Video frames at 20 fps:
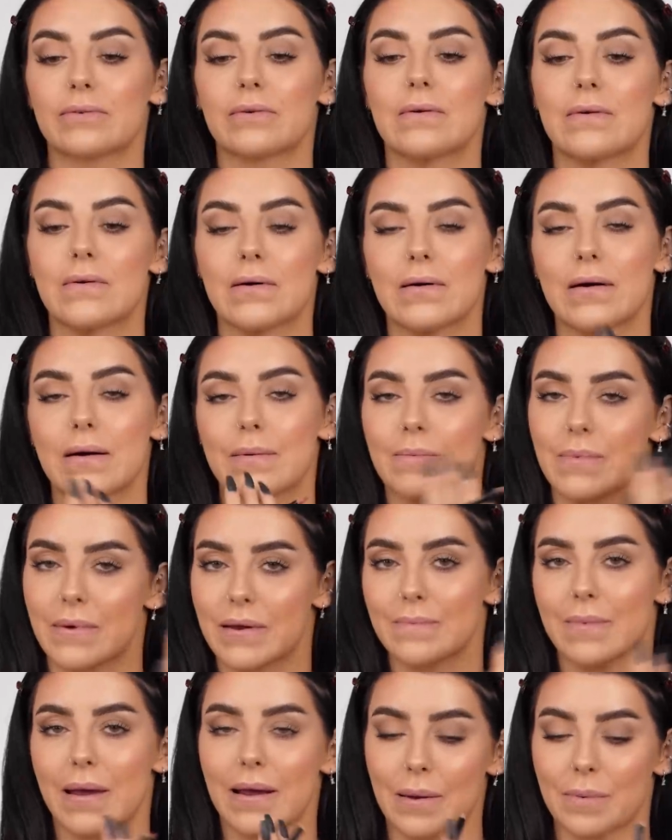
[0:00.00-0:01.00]
before, I'm
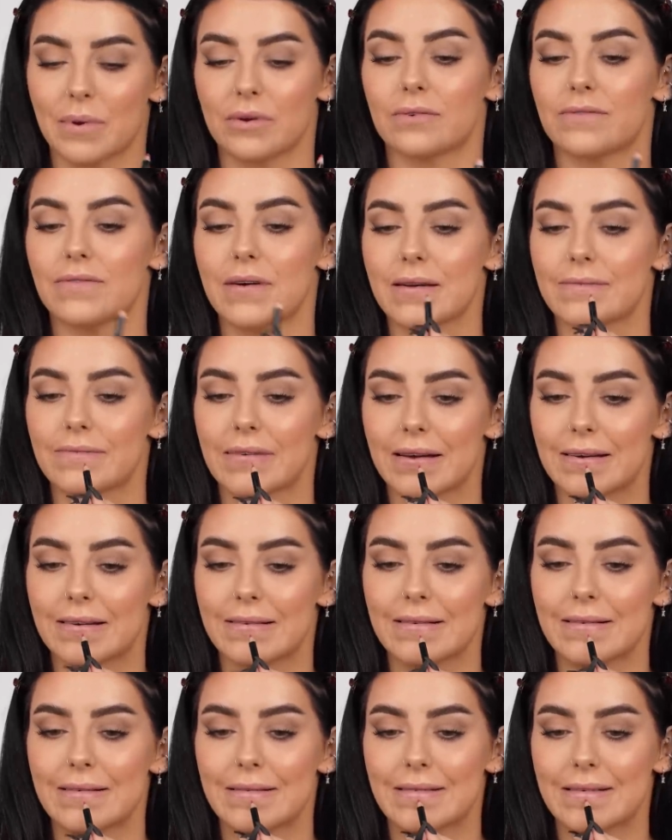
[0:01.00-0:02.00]
gonna make a bit of a funny
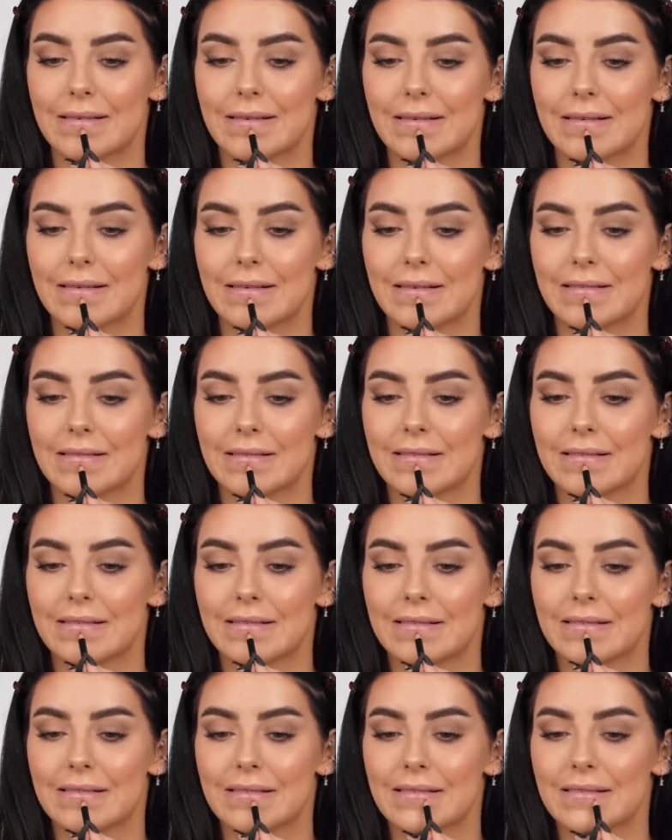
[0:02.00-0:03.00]
face, I would go
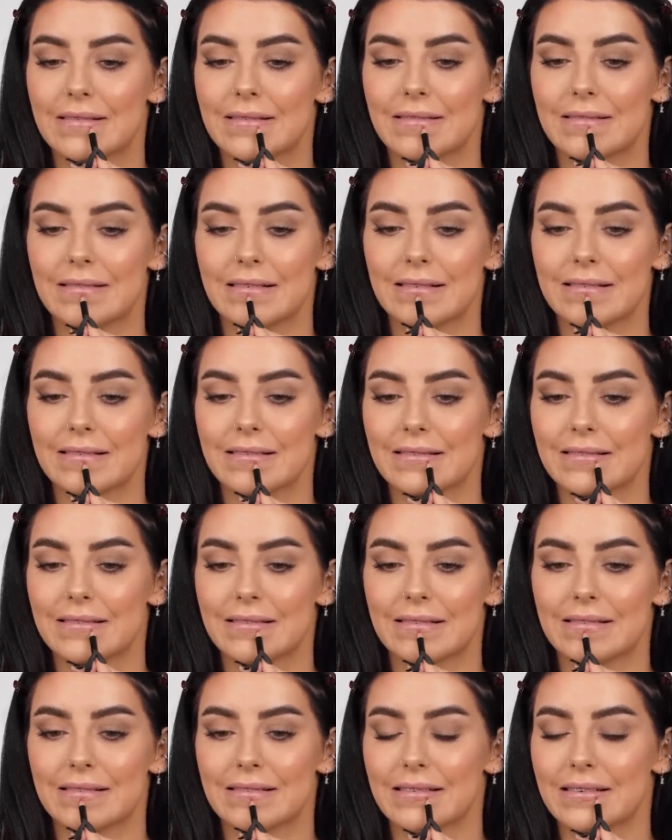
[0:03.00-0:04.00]
quite
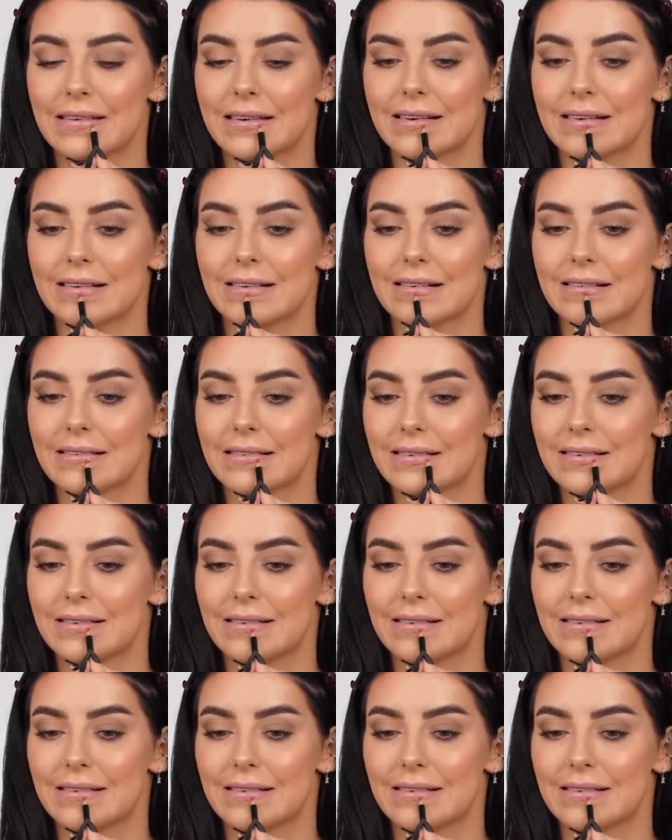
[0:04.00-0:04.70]
low here,